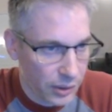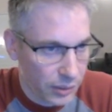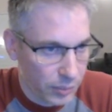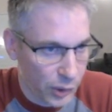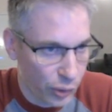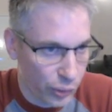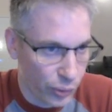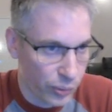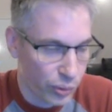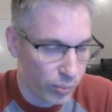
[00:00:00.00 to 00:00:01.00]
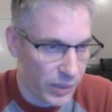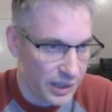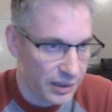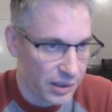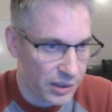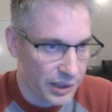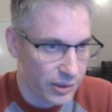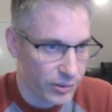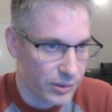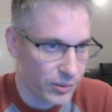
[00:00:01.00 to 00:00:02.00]
you're meeting the knight.
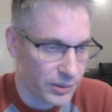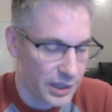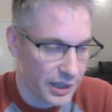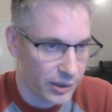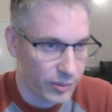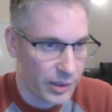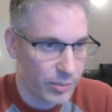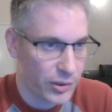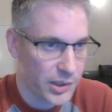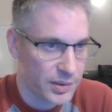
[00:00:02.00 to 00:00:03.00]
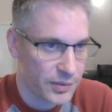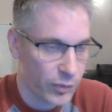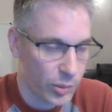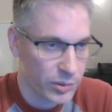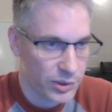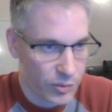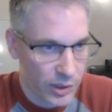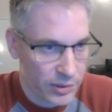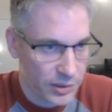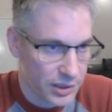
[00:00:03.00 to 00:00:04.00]
You're taking away both his forward
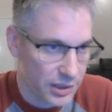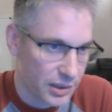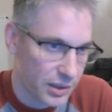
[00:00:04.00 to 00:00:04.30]
squares.